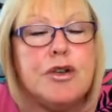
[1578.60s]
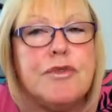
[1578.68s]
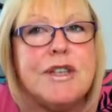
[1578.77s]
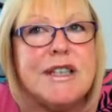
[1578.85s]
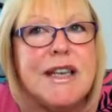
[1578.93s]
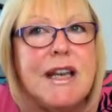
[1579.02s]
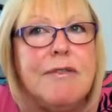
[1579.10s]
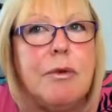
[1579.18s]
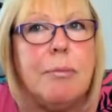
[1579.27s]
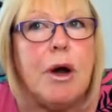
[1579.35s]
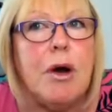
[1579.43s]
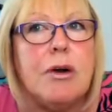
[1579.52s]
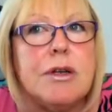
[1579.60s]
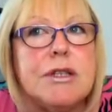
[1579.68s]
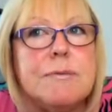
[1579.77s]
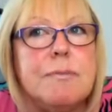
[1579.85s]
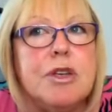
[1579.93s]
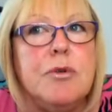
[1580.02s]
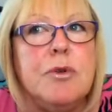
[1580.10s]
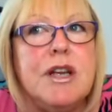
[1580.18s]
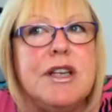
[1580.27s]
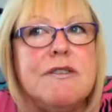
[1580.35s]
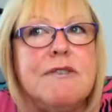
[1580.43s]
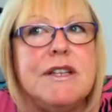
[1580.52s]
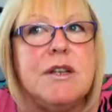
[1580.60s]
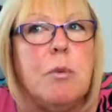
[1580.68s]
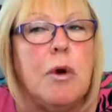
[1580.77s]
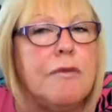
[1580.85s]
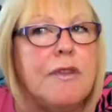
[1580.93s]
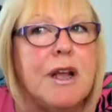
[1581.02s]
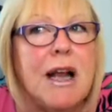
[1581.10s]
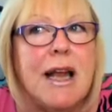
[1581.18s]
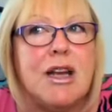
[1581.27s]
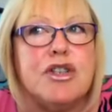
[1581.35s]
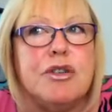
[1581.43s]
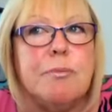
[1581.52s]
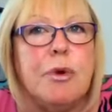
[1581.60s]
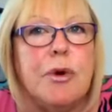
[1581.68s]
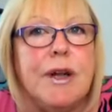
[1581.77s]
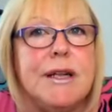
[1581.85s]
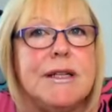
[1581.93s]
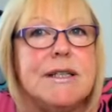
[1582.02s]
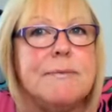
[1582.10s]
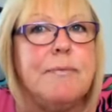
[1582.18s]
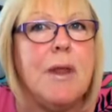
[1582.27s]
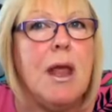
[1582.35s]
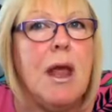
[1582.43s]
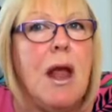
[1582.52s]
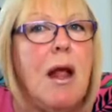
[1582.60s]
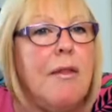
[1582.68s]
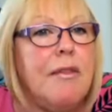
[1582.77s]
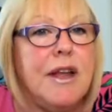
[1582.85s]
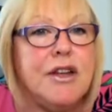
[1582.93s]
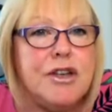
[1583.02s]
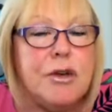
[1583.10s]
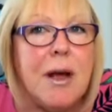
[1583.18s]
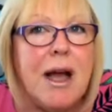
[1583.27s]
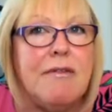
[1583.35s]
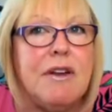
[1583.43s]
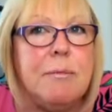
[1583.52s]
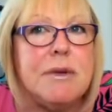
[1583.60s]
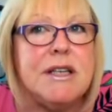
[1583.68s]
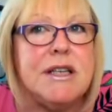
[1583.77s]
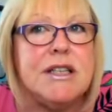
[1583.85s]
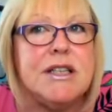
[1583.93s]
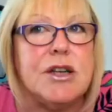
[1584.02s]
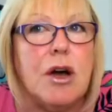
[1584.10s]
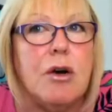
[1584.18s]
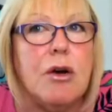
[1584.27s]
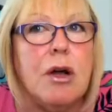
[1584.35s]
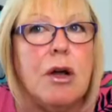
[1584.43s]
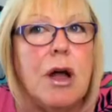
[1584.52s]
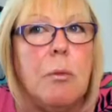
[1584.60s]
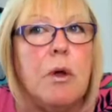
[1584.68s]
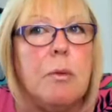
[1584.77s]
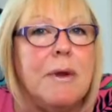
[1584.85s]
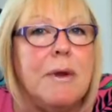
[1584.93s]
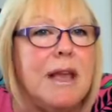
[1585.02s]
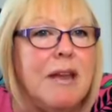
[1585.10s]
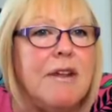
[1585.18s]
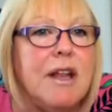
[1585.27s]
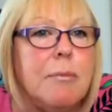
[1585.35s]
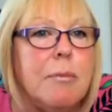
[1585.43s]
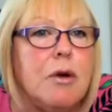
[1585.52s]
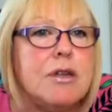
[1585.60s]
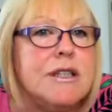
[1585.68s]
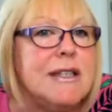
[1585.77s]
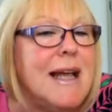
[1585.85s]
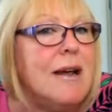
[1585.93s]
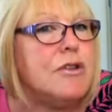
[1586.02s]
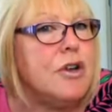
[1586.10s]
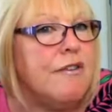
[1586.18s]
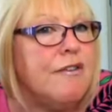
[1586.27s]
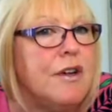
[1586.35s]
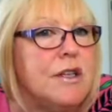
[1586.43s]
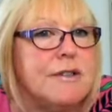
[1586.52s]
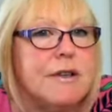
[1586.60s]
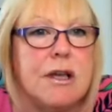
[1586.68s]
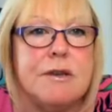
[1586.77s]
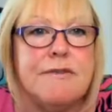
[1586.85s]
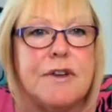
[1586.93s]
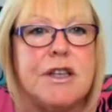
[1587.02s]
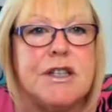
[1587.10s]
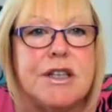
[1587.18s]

To receive a box, you need to visit one of the collection points. They do have limited stock and we'll be giving the boxes out on a first come,